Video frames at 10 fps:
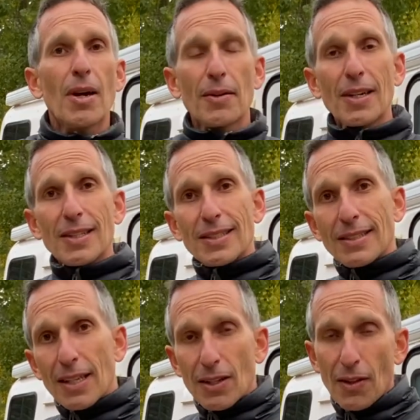I'm gonna
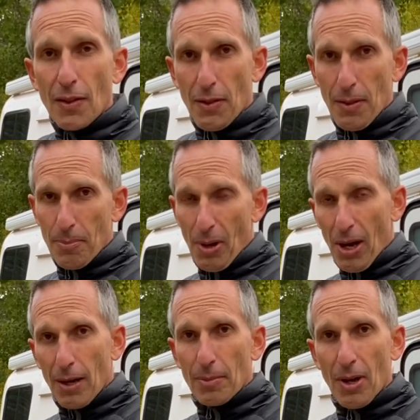seal the
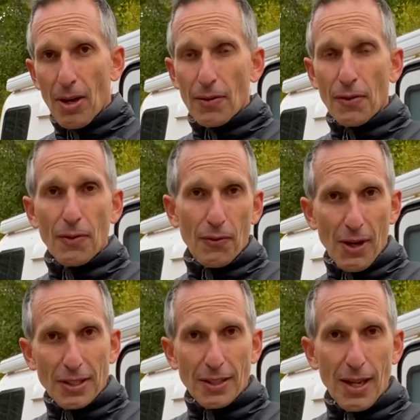bottom of the
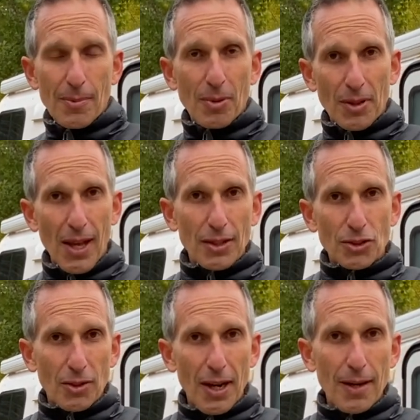fresh tank, put that
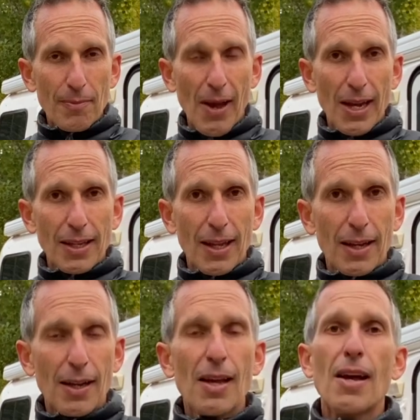drain back in,